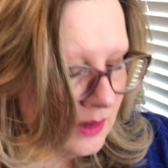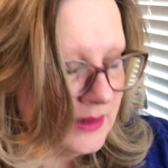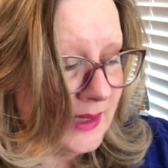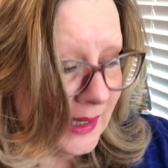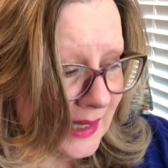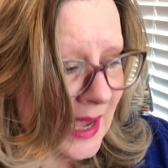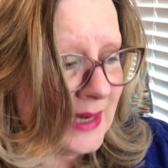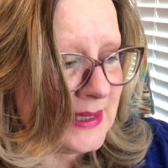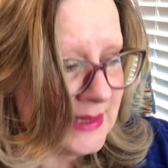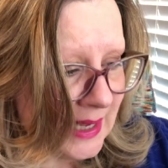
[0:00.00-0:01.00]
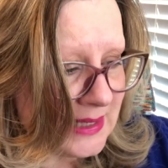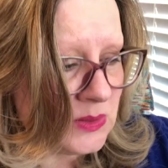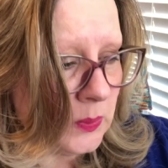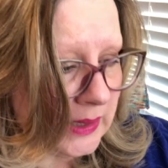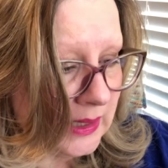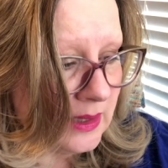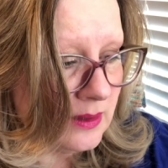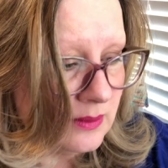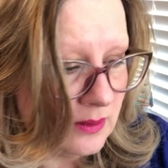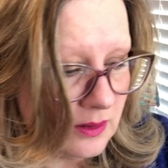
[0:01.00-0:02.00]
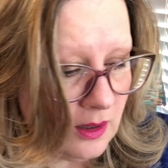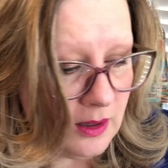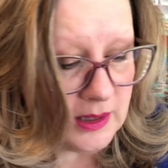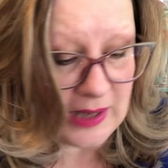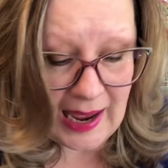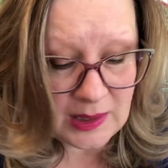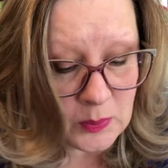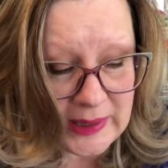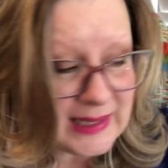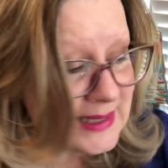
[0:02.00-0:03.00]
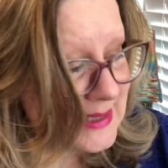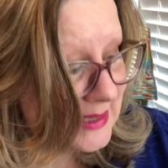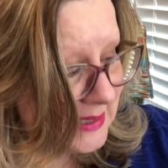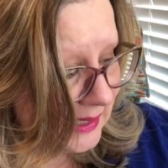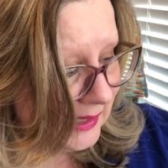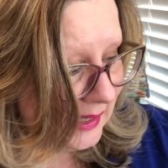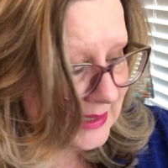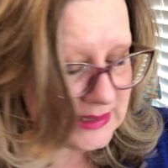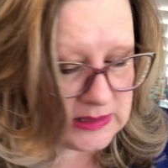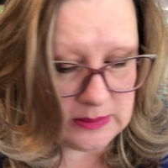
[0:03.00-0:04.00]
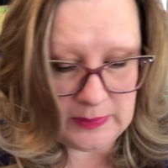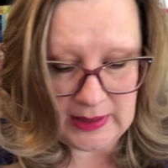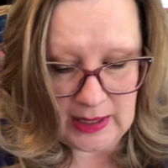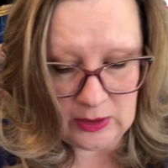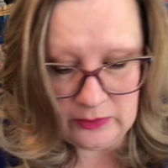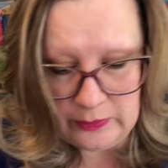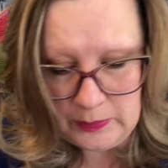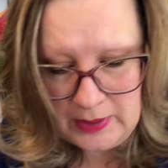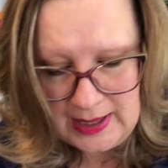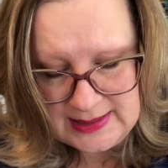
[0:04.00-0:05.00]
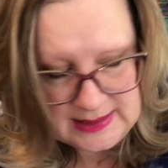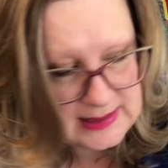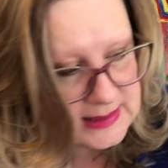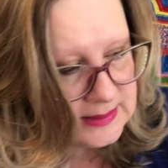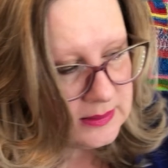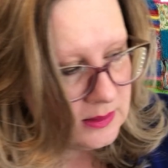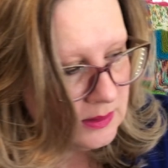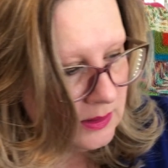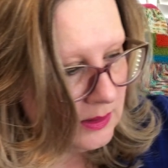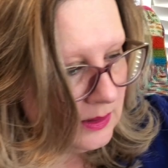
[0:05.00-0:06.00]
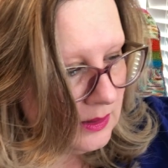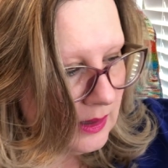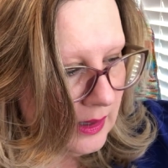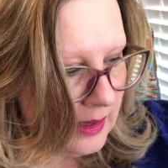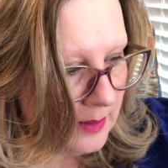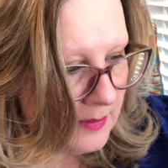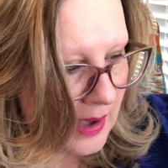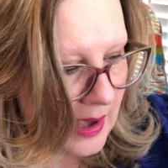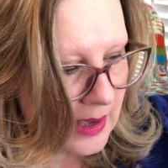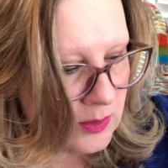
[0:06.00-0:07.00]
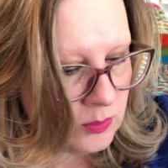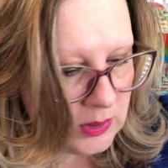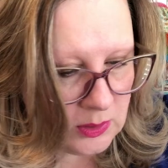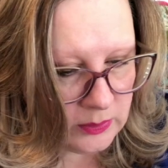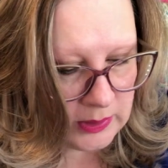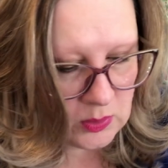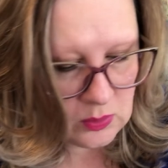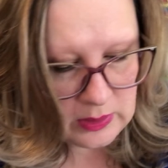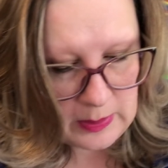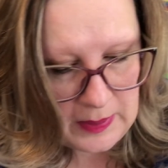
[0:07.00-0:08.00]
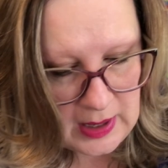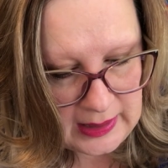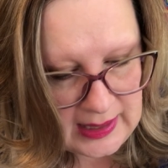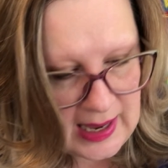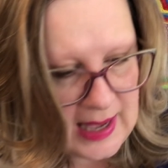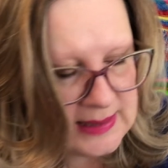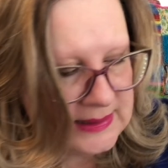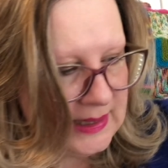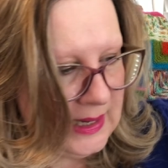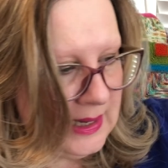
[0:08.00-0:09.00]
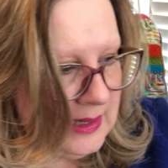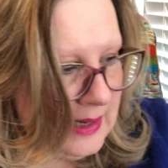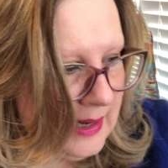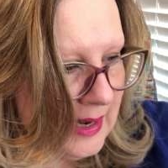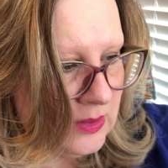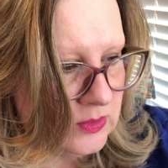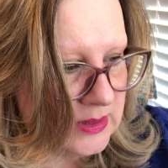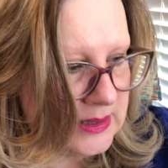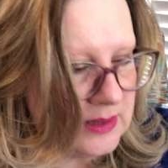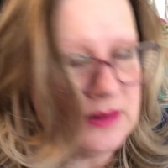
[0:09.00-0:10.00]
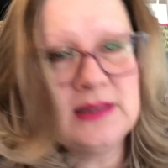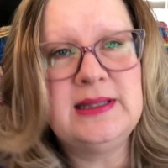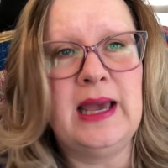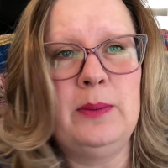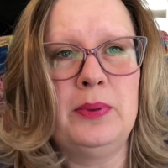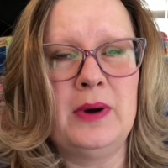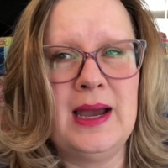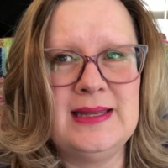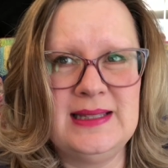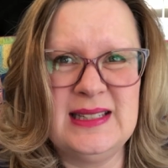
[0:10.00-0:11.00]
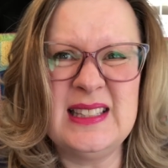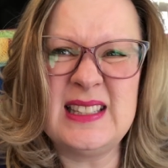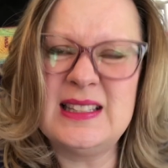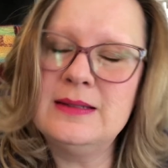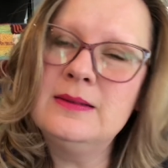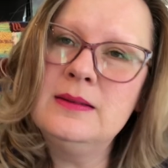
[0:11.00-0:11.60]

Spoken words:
Deadline is next week. Halloween is the deadline to be entered for prizes. I will record a podcast and announce said prizes